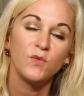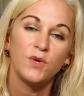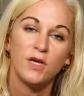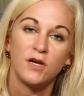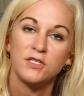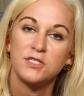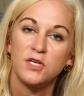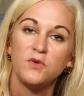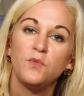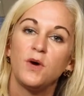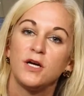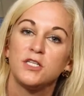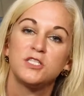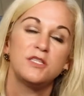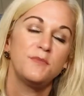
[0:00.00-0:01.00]
We also
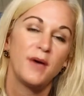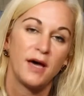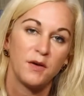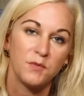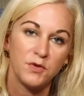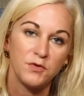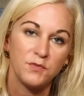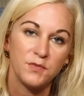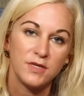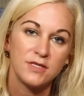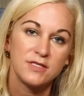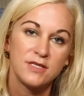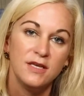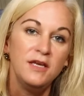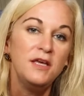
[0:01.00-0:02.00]
watch the bowel
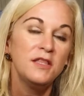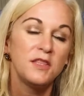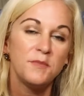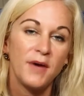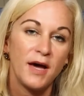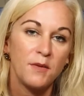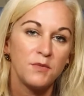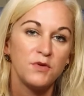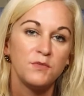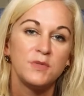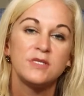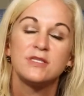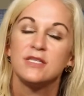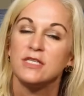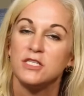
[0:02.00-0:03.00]
movements. The bowel
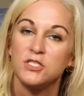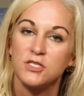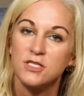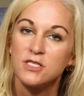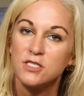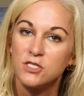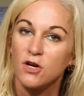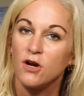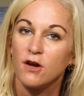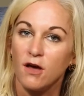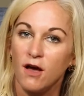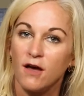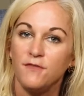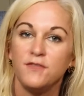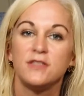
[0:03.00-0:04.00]
movements initially start
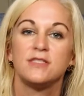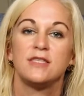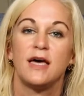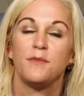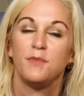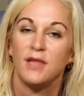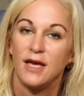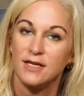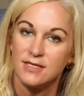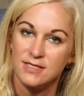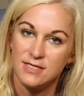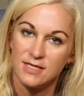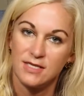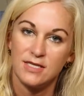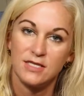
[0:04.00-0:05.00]
off as that black,
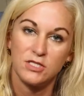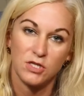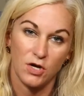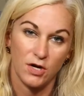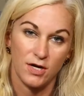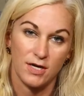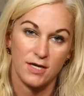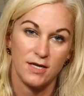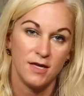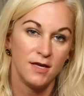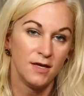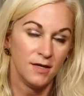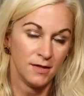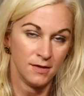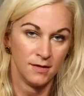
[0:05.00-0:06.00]
sticky, tarry
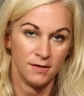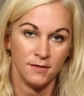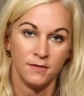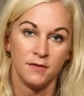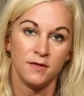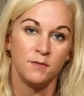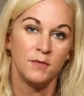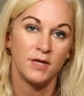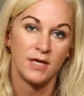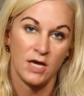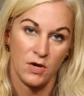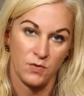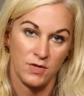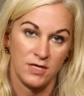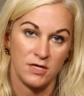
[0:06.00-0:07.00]

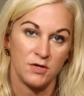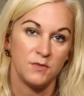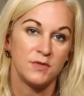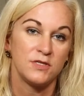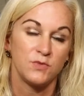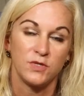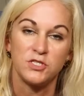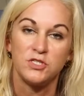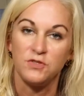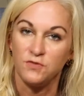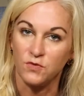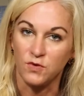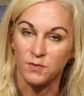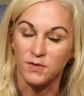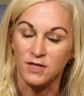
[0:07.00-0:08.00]
meconium, is what you've
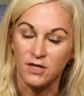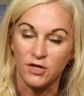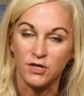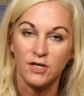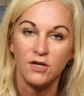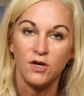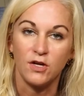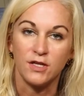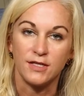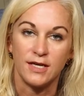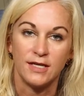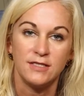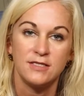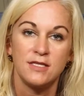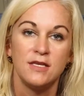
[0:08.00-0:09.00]
normally heard it called
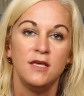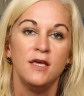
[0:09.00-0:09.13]
as.